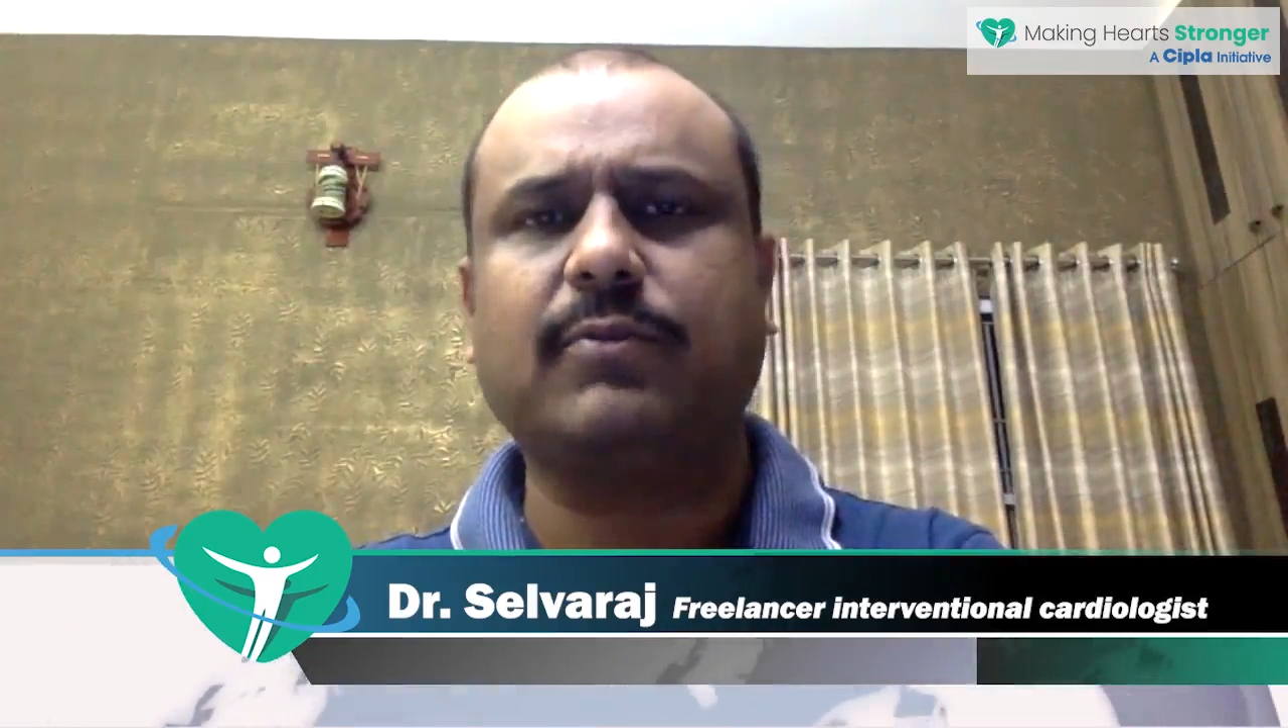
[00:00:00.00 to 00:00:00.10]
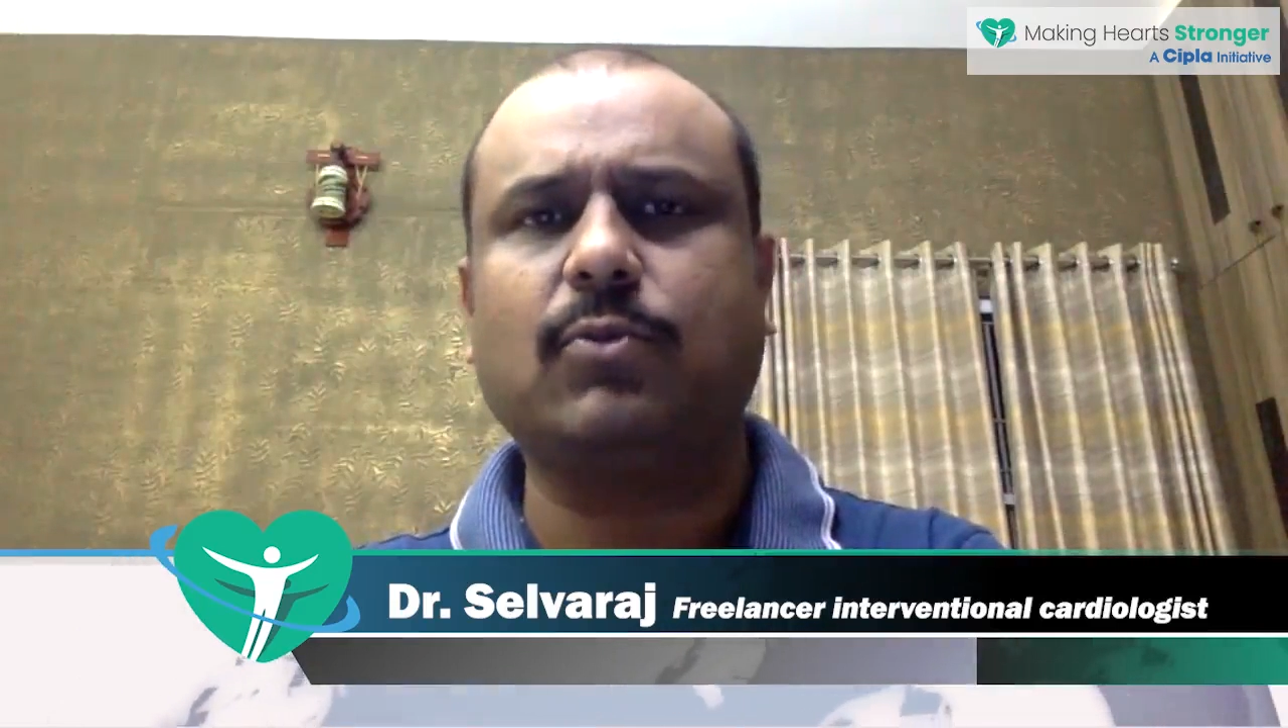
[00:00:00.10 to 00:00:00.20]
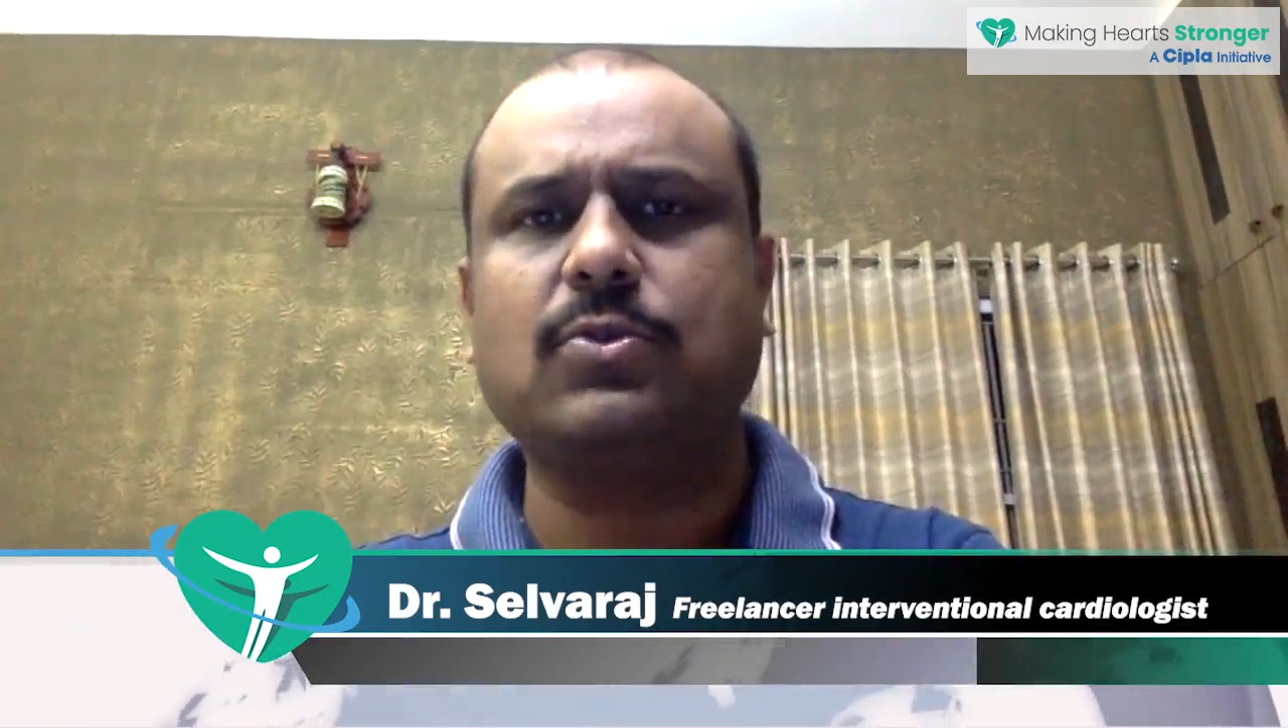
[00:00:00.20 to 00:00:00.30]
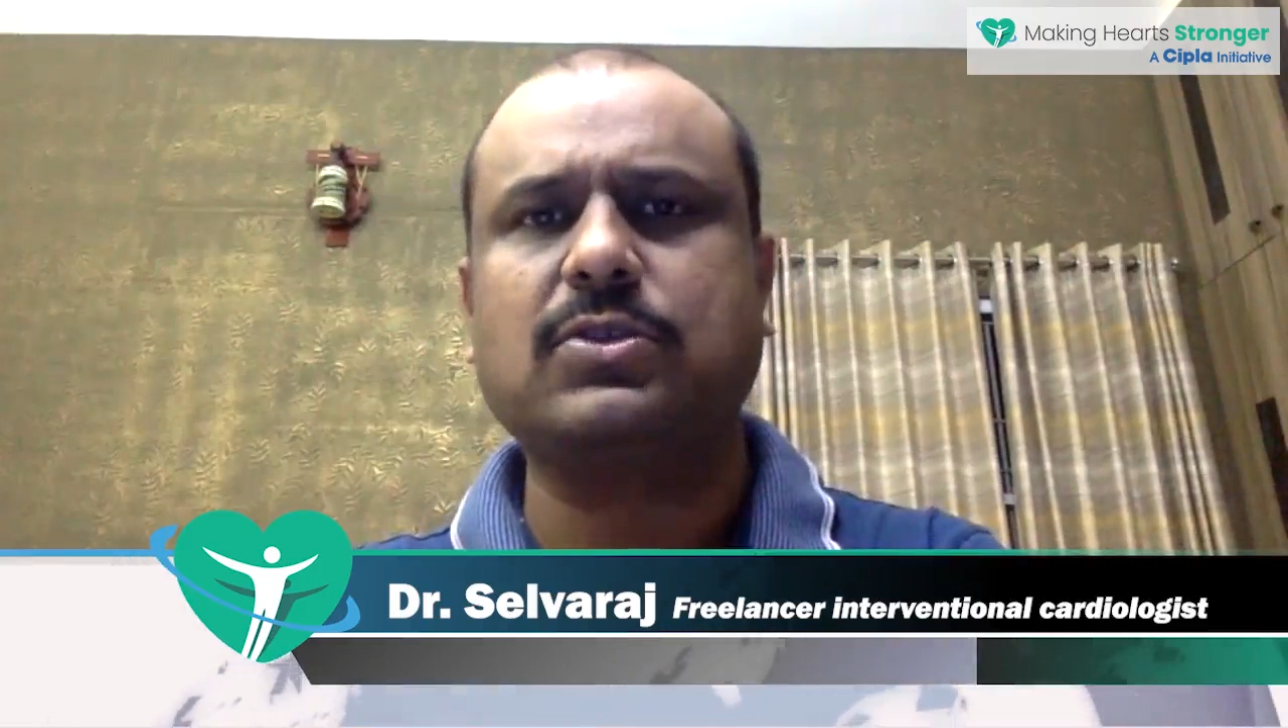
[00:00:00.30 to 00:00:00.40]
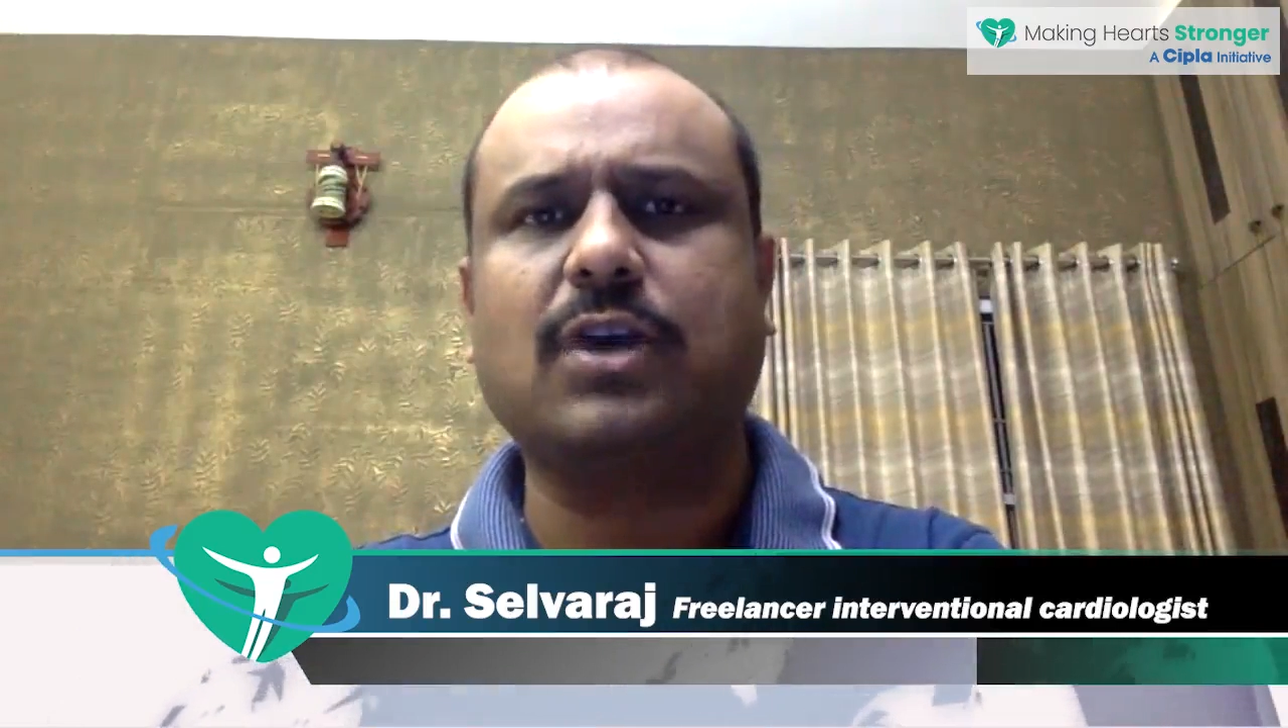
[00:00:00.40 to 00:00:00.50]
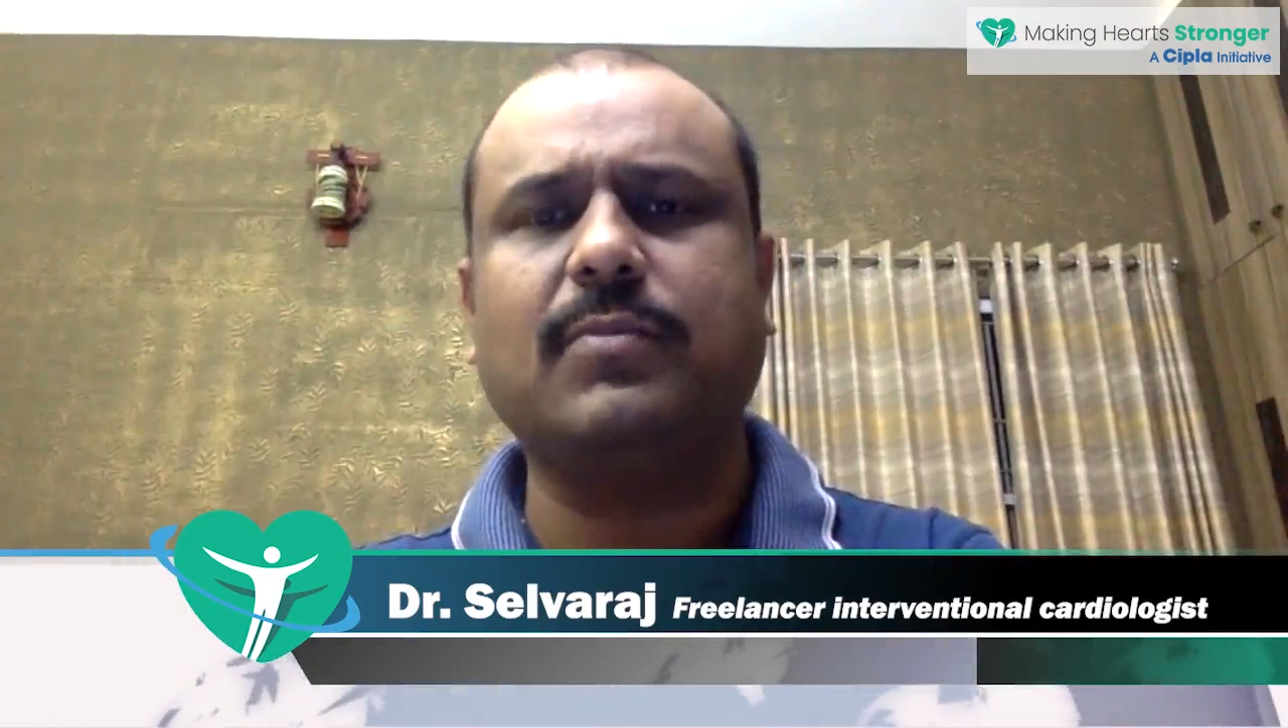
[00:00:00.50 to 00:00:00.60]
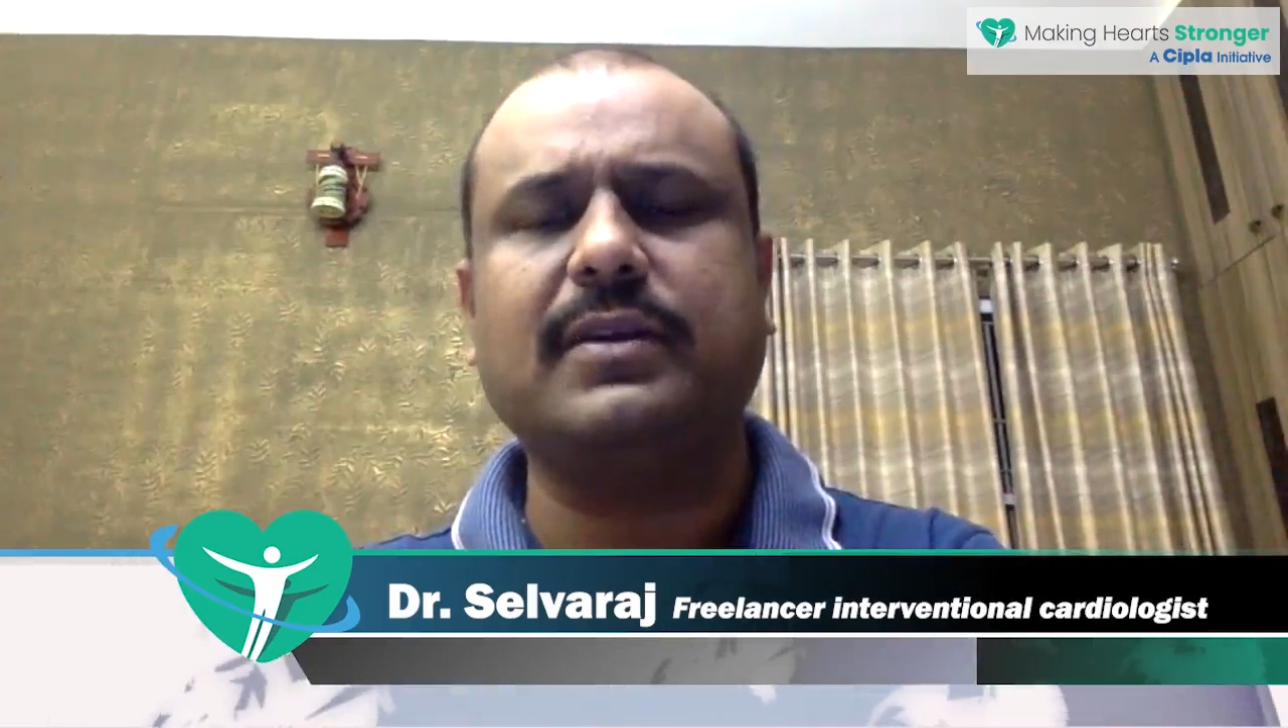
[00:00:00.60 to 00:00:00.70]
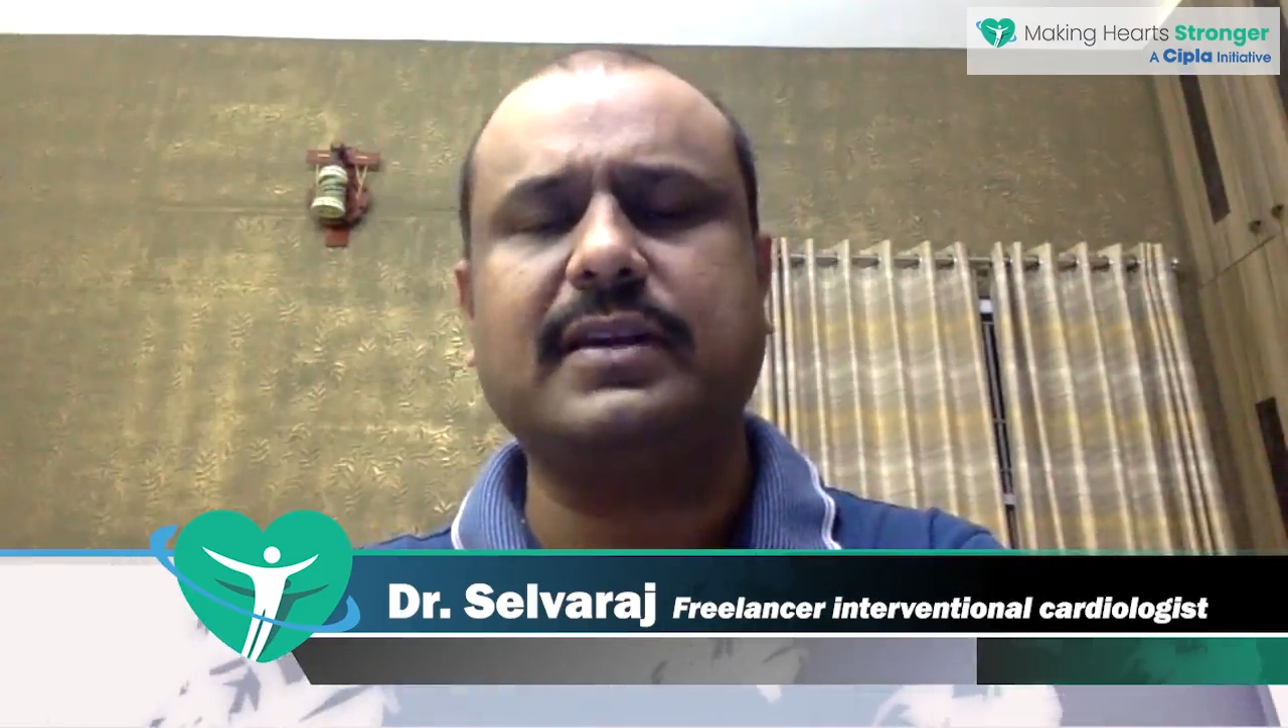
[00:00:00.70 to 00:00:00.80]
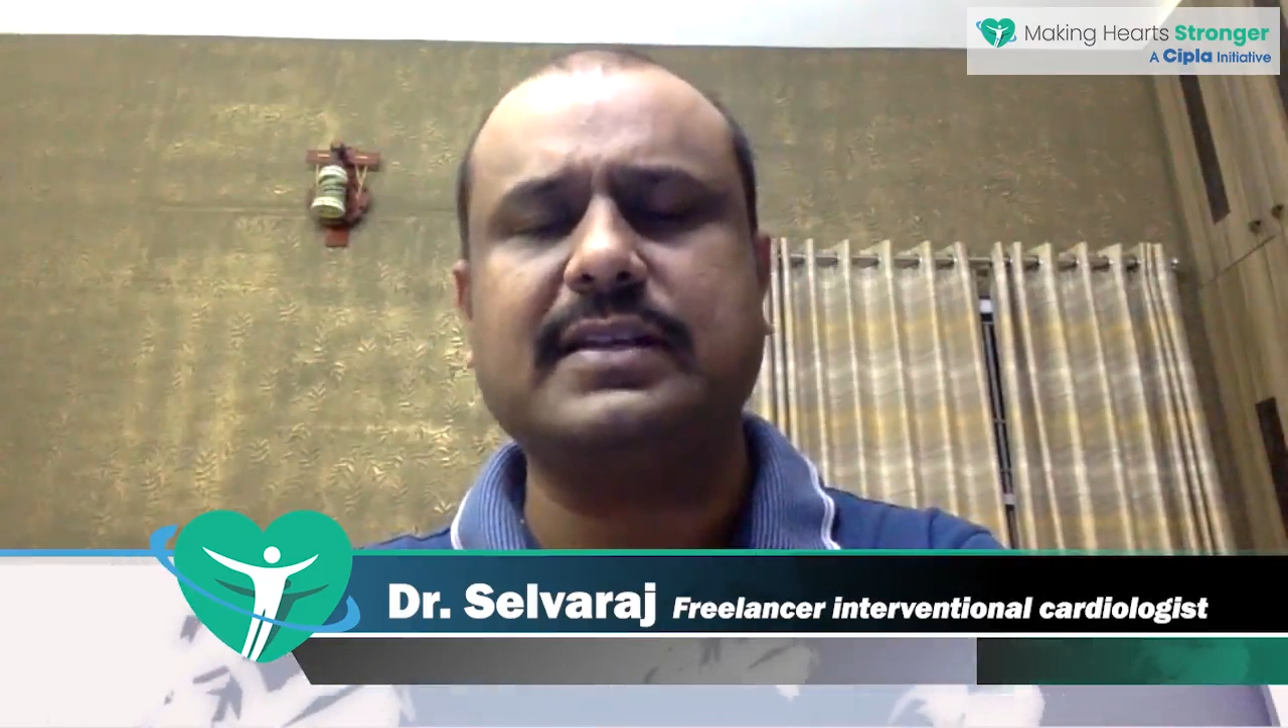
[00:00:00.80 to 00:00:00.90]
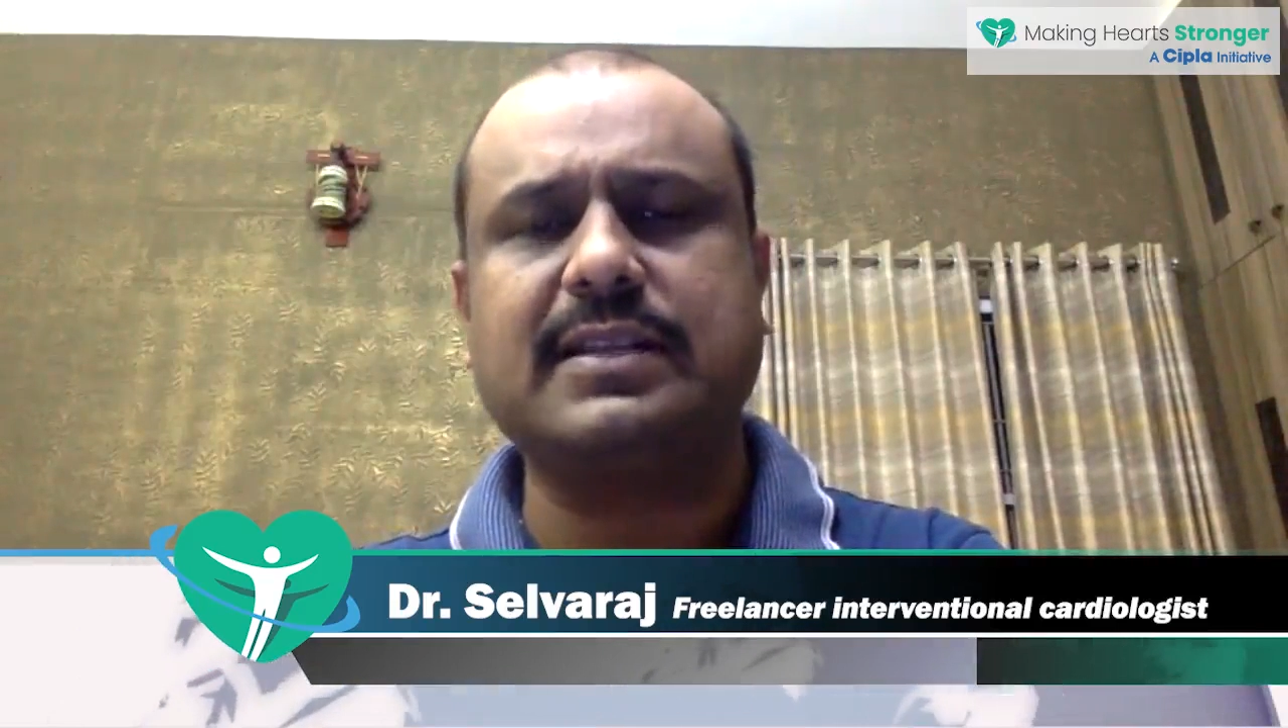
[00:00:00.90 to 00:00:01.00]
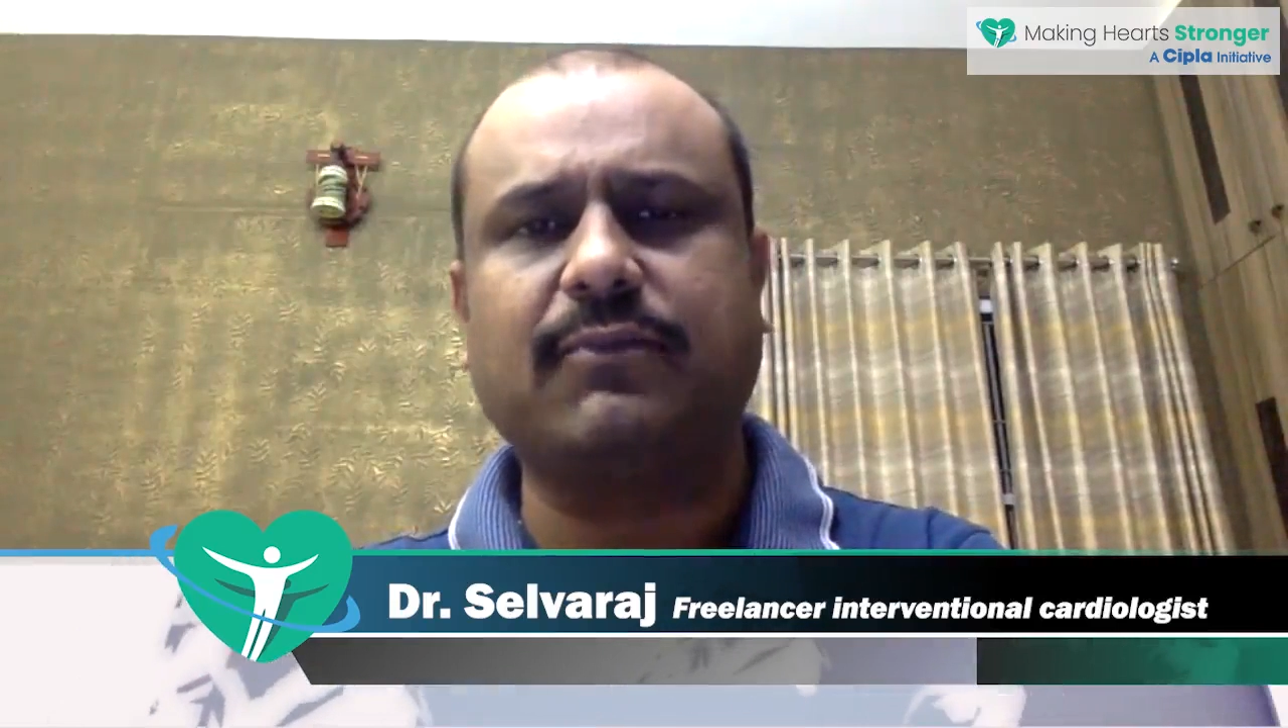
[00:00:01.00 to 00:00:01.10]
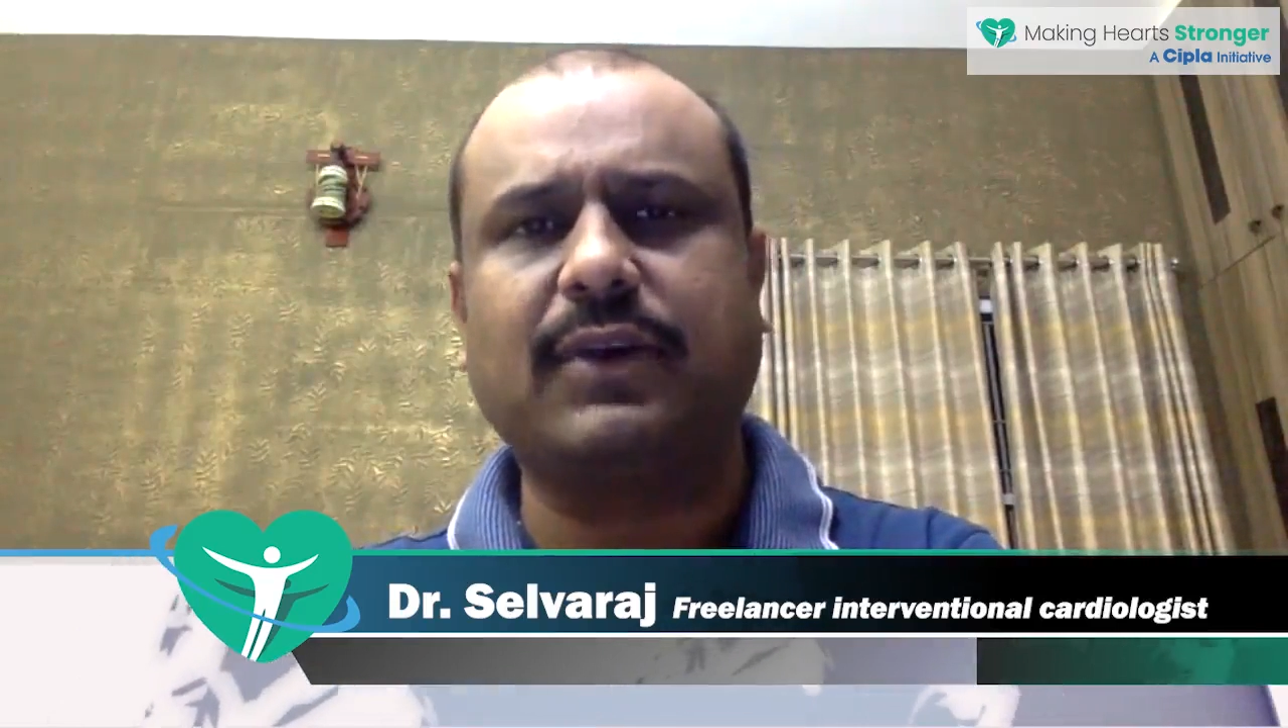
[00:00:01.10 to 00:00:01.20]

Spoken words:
most common reasons